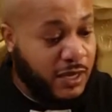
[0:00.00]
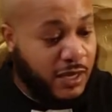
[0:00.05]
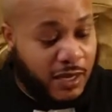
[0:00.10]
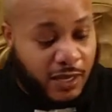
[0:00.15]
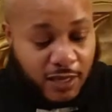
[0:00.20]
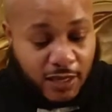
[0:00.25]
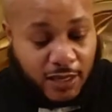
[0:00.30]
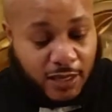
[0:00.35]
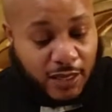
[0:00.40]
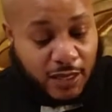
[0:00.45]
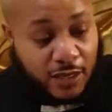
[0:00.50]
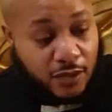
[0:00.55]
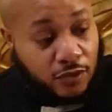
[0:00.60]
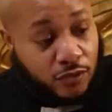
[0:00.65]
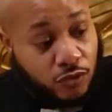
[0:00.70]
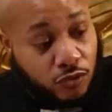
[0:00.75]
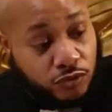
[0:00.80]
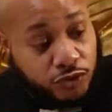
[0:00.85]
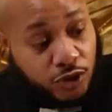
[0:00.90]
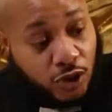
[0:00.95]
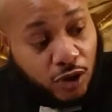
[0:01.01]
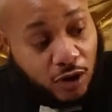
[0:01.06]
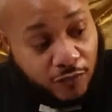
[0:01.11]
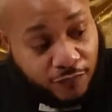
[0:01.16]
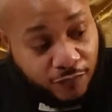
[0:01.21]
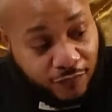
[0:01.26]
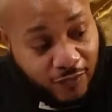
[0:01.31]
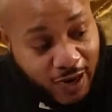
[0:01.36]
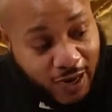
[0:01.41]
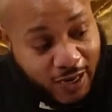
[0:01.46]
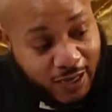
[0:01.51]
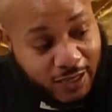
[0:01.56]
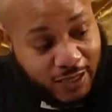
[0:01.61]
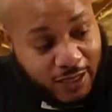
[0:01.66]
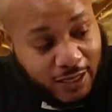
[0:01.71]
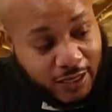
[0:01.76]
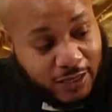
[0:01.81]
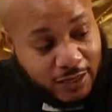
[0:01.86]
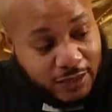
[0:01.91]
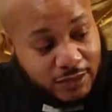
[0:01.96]
And in those off
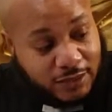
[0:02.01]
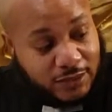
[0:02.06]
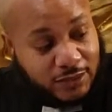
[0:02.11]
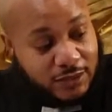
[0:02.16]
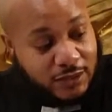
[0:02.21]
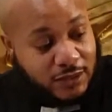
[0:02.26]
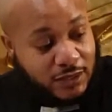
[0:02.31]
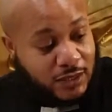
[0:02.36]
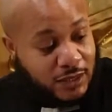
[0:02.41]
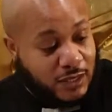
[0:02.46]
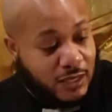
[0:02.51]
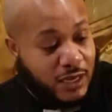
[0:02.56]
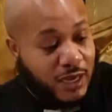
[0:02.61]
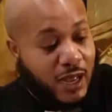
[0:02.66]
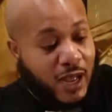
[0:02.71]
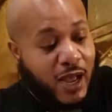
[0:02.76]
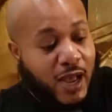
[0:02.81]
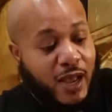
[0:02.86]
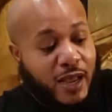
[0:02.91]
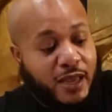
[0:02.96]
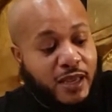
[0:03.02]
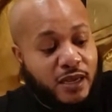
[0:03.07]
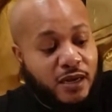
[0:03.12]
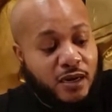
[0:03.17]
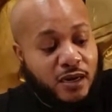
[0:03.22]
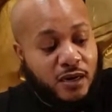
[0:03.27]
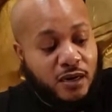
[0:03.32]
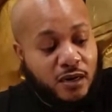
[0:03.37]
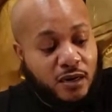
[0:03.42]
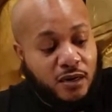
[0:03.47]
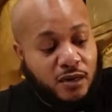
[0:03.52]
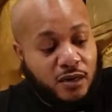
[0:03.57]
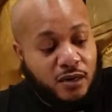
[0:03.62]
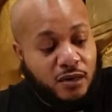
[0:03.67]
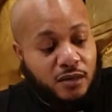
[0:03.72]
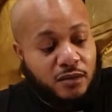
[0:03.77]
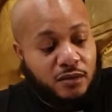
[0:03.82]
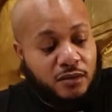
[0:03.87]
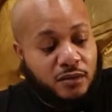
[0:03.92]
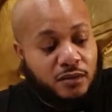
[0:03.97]
Fridays, I'm
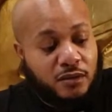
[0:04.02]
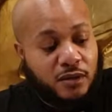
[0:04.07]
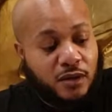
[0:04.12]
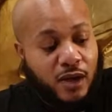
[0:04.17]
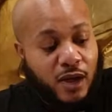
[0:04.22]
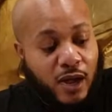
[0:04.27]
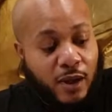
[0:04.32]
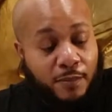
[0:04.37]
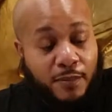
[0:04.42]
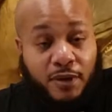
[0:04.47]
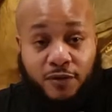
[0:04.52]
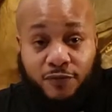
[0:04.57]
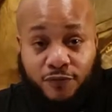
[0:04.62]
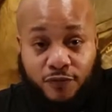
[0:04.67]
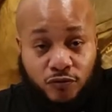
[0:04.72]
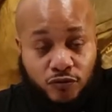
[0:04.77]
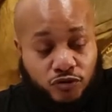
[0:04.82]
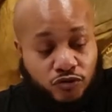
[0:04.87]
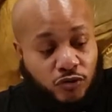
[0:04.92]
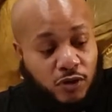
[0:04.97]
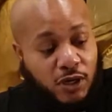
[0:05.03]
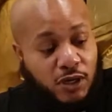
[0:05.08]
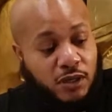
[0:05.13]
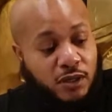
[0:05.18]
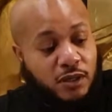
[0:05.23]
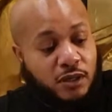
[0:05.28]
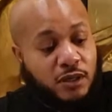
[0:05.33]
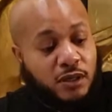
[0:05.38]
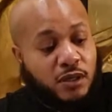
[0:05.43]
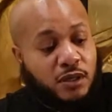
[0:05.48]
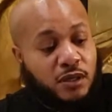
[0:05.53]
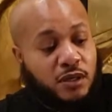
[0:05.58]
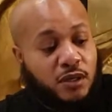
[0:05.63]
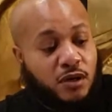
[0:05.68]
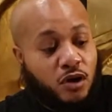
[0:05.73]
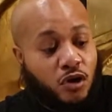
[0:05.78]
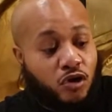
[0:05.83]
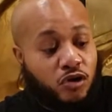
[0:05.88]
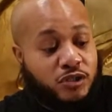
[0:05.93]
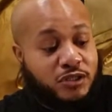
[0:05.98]
in the food truck.
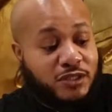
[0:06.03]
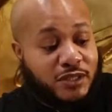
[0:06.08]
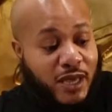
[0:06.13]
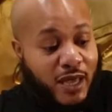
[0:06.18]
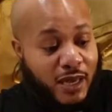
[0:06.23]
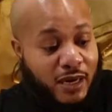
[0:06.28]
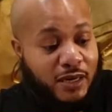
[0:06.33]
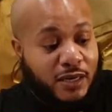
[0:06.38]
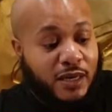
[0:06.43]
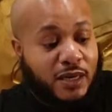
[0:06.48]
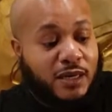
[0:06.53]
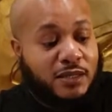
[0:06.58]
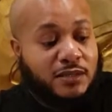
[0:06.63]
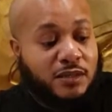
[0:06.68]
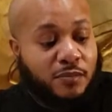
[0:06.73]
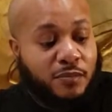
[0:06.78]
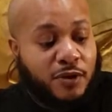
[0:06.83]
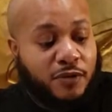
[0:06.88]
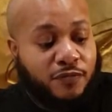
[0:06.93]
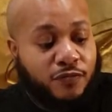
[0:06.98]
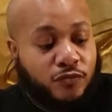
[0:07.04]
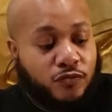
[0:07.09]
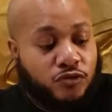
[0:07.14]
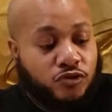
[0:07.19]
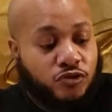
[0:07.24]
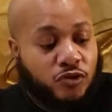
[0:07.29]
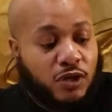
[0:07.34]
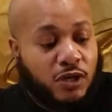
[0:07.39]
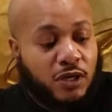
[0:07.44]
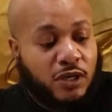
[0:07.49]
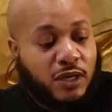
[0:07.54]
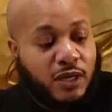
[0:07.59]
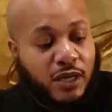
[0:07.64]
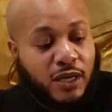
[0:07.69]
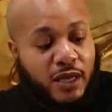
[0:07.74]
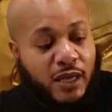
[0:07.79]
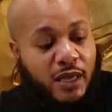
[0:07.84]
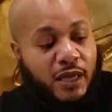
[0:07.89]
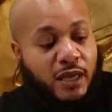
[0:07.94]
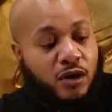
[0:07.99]
On Saturdays, I'm in the food truck,
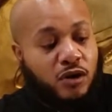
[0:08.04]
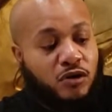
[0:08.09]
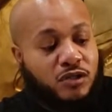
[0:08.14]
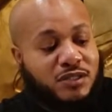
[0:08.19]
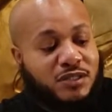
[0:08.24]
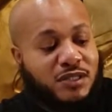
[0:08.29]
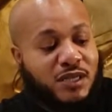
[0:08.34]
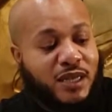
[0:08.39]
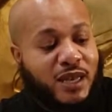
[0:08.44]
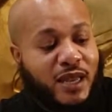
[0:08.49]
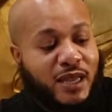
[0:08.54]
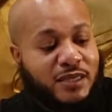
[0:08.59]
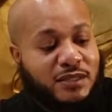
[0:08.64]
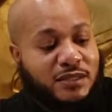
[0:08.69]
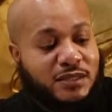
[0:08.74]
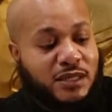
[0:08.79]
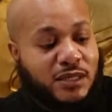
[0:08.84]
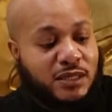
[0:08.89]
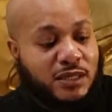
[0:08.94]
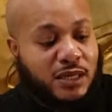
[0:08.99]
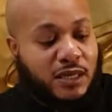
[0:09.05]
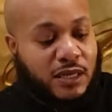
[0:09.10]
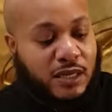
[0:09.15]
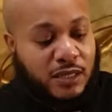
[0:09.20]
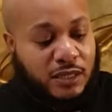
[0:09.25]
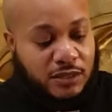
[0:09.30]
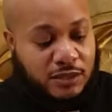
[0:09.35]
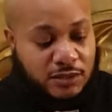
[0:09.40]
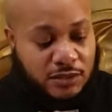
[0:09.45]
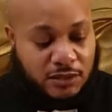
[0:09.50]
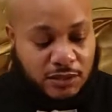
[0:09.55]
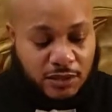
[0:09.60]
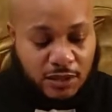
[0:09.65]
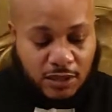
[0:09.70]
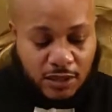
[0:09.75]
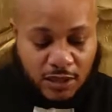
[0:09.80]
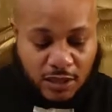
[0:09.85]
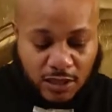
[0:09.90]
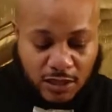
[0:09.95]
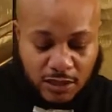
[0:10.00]
and on select Sundays,
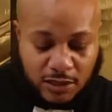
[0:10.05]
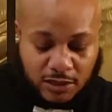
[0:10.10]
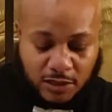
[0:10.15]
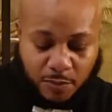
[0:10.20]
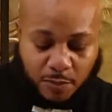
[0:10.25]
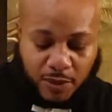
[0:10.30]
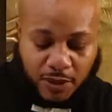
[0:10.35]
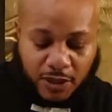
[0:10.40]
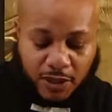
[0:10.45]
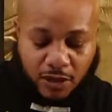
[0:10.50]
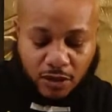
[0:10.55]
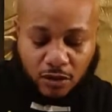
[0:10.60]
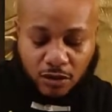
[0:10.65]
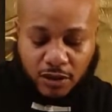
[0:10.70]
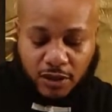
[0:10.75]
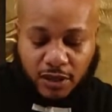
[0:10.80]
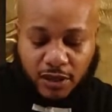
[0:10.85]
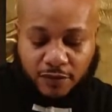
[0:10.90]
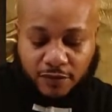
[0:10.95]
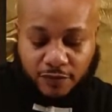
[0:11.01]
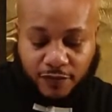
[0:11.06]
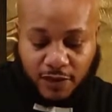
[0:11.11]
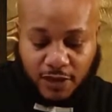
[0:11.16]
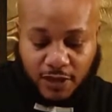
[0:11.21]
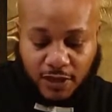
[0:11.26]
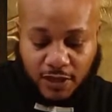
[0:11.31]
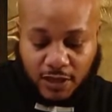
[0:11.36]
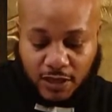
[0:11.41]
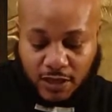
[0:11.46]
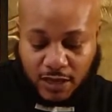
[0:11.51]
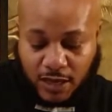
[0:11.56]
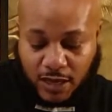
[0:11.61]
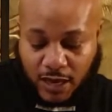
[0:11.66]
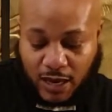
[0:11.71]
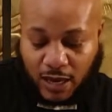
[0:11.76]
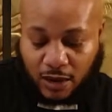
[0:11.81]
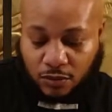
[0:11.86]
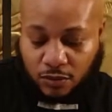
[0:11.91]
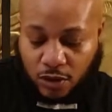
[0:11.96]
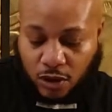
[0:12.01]
depending on the event,
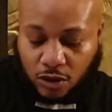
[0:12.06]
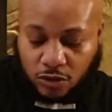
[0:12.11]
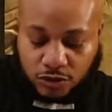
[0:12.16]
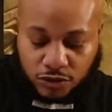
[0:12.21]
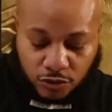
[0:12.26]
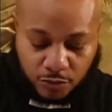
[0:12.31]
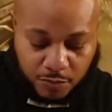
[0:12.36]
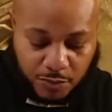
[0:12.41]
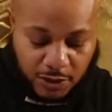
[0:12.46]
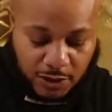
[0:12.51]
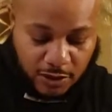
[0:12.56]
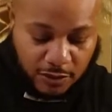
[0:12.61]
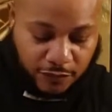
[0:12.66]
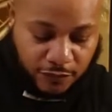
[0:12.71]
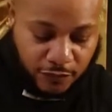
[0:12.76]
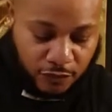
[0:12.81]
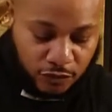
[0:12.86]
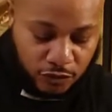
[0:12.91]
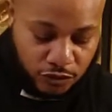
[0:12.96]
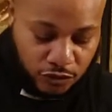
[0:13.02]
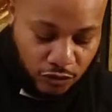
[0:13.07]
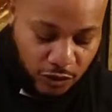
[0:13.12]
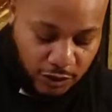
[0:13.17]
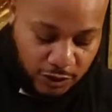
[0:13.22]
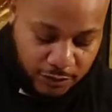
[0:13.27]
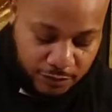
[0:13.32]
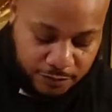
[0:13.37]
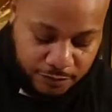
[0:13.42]
I would also be in the food truck.